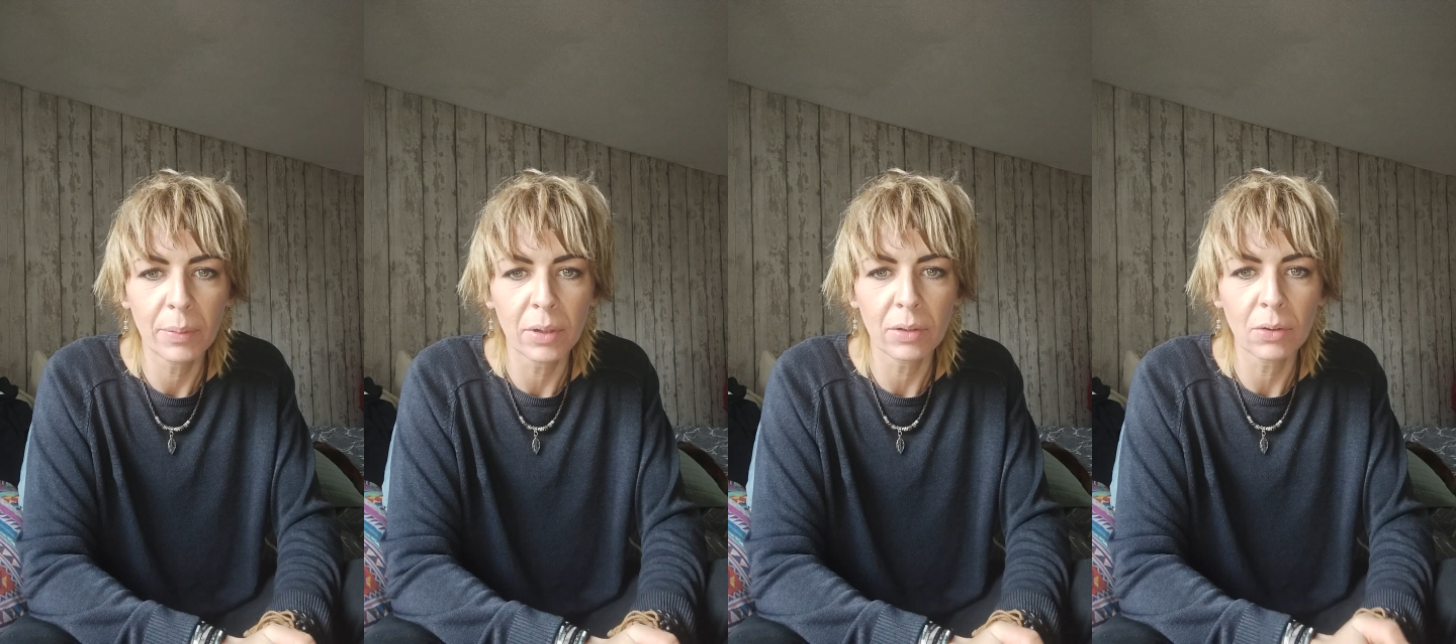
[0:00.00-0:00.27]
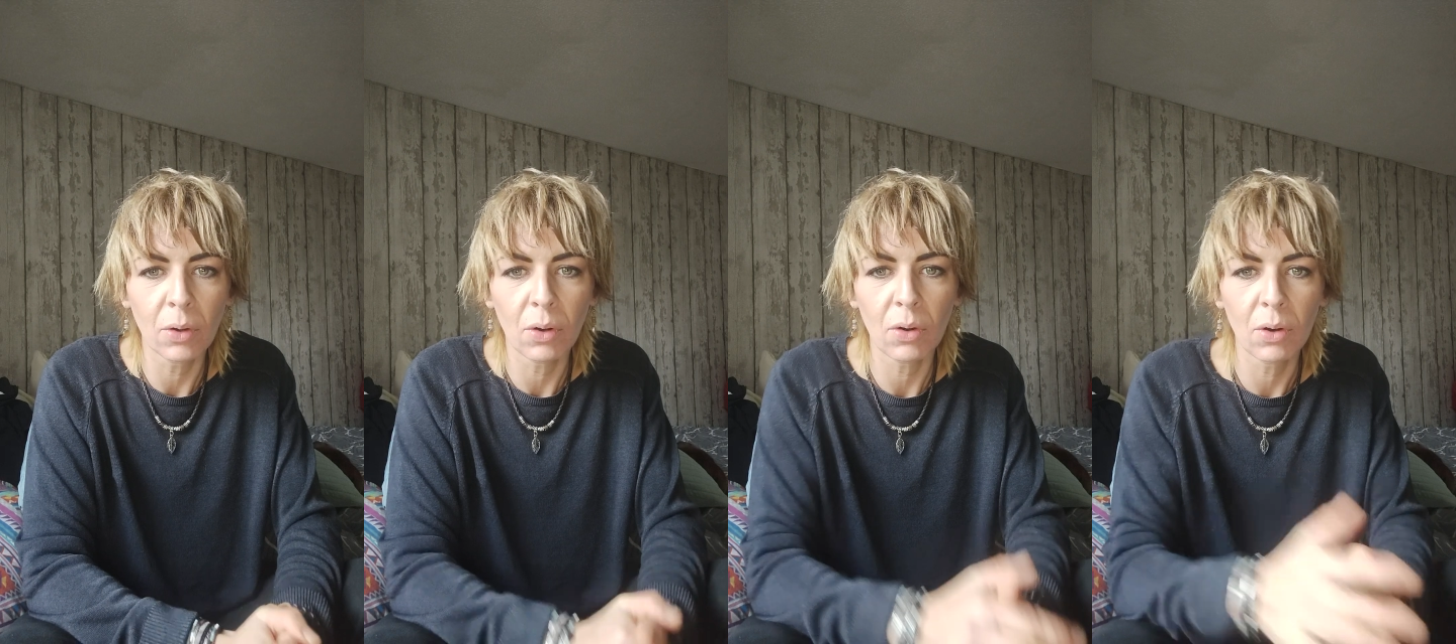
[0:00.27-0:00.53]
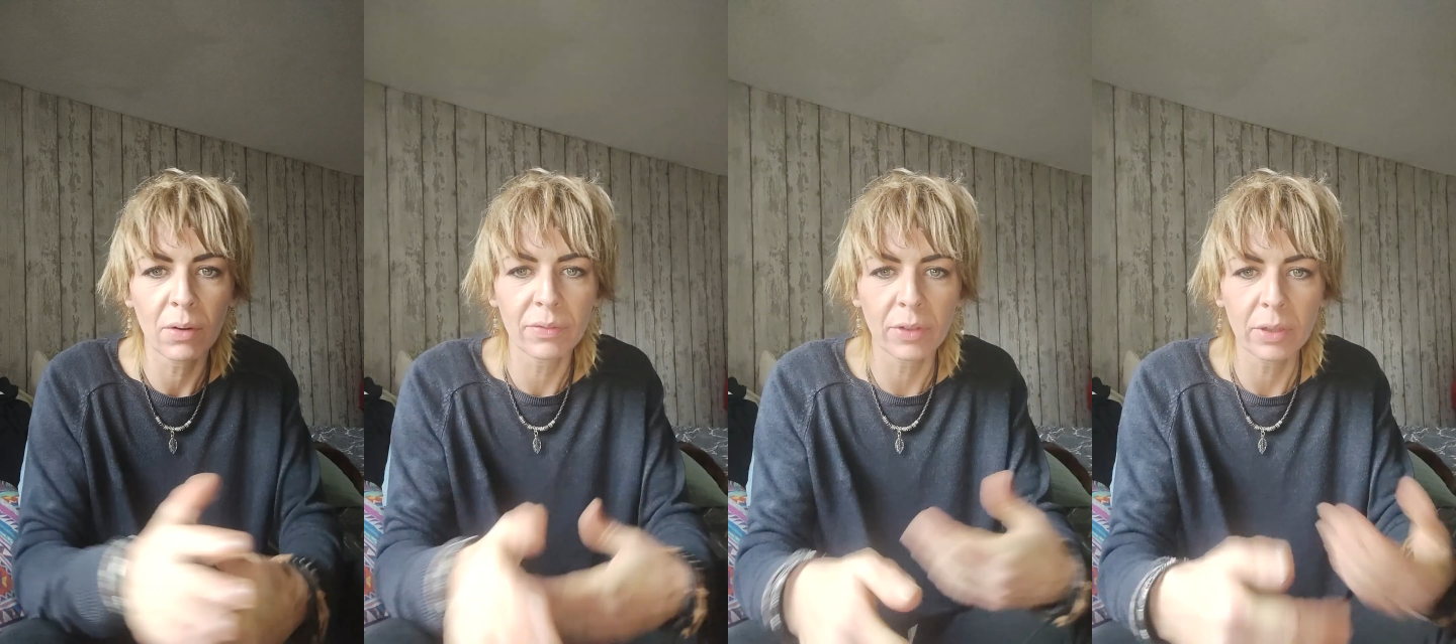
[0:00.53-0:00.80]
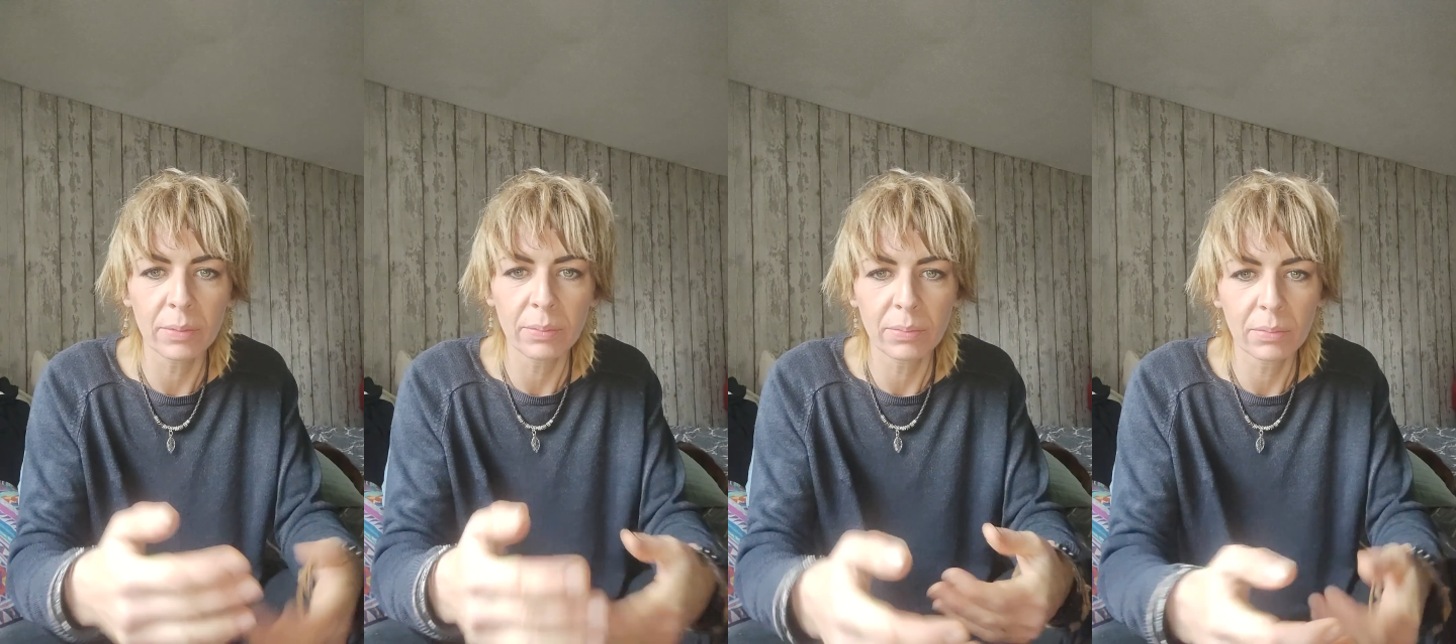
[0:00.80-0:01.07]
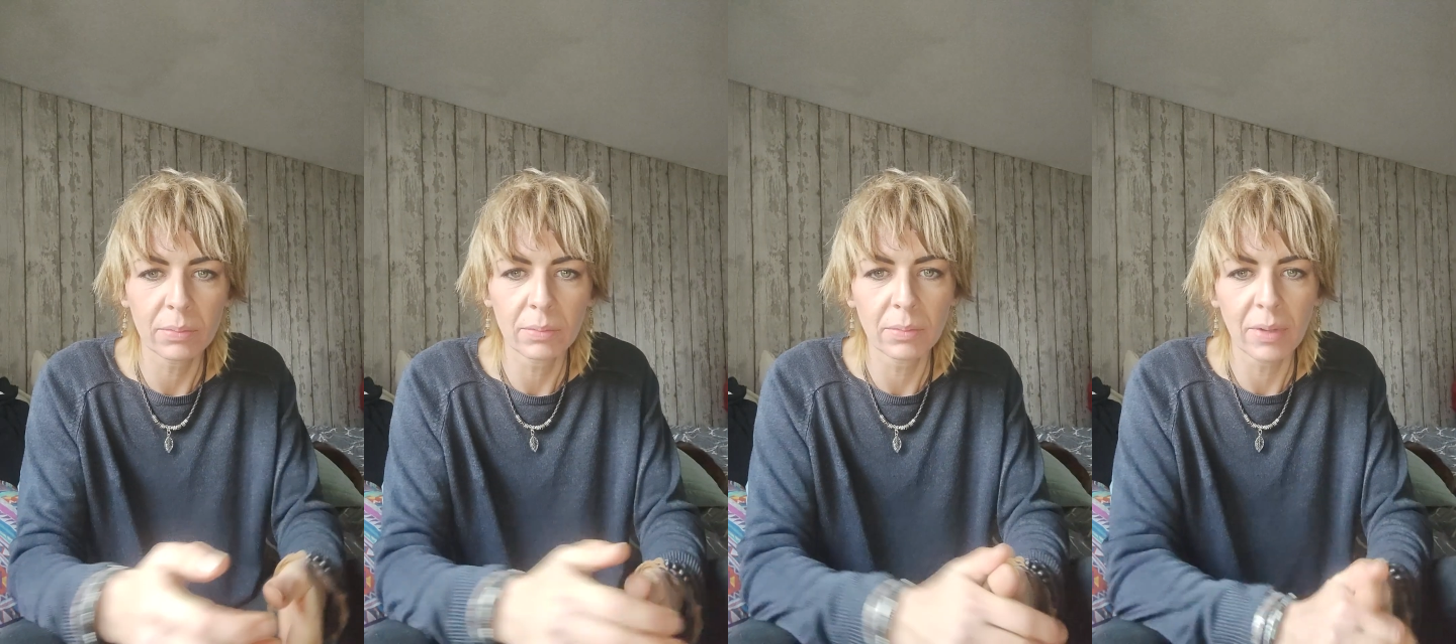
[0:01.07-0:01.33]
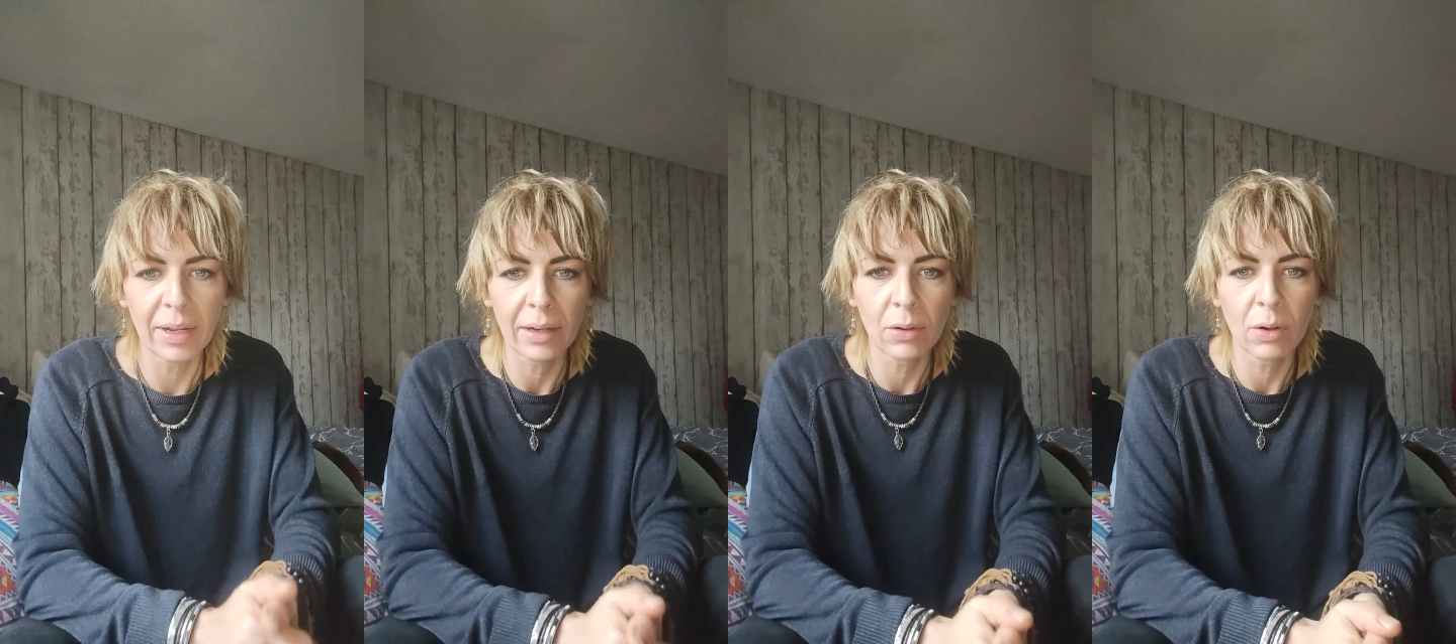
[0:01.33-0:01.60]
but don't
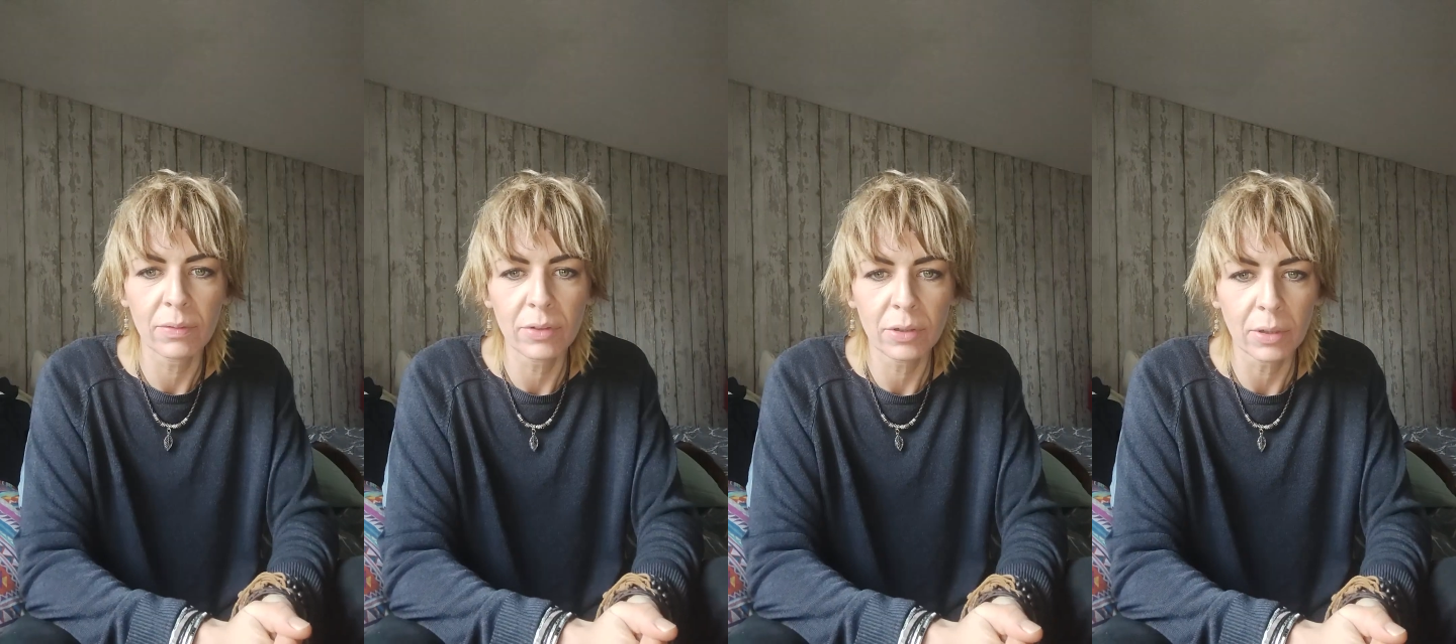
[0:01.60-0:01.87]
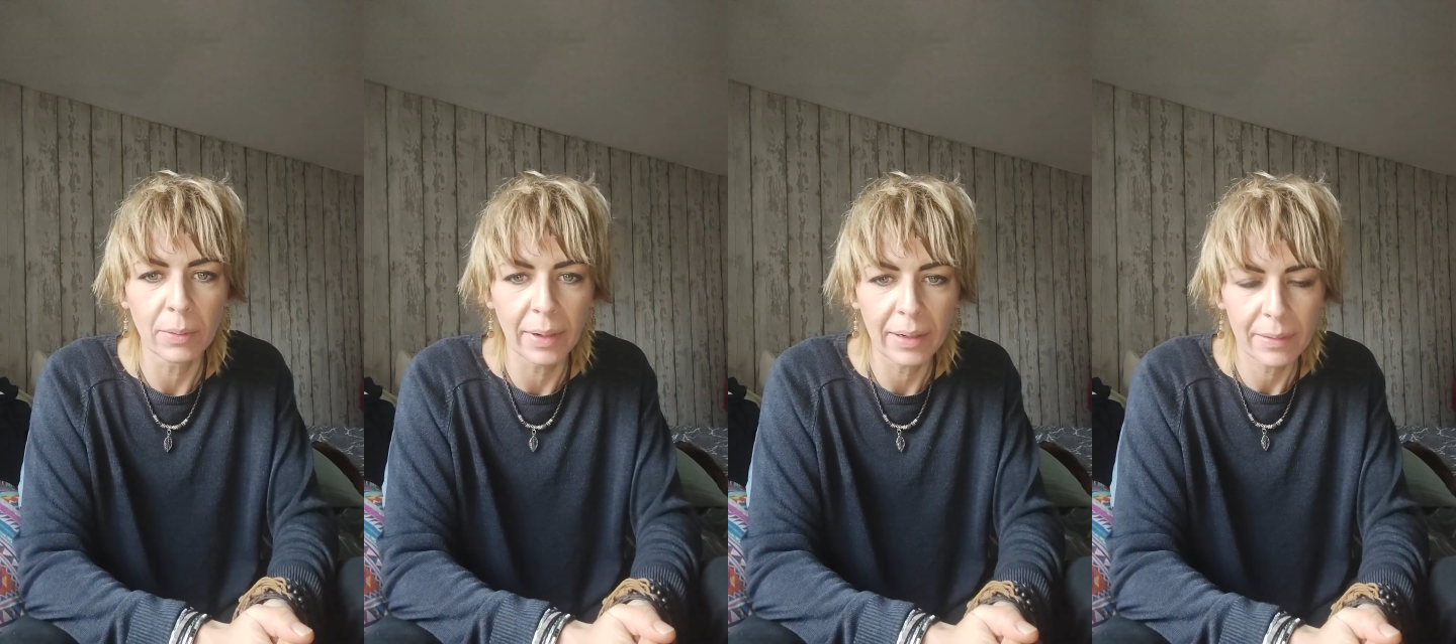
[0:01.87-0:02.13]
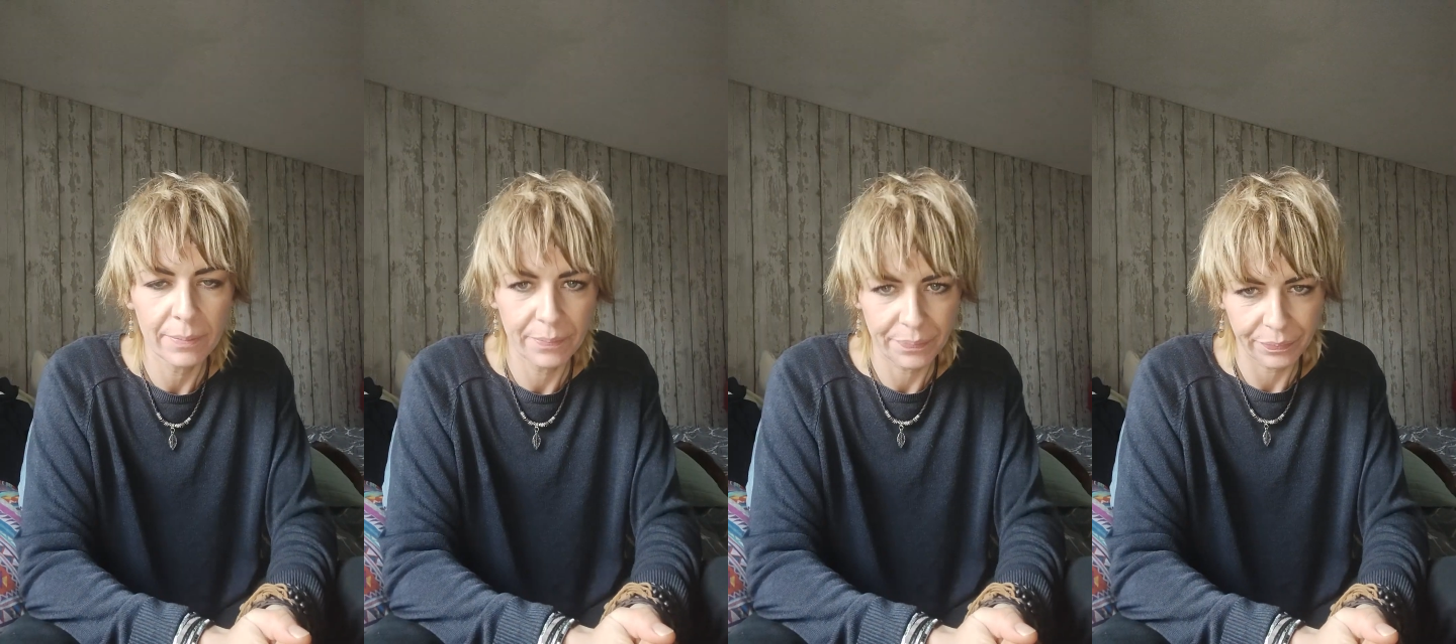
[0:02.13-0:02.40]
overdo it.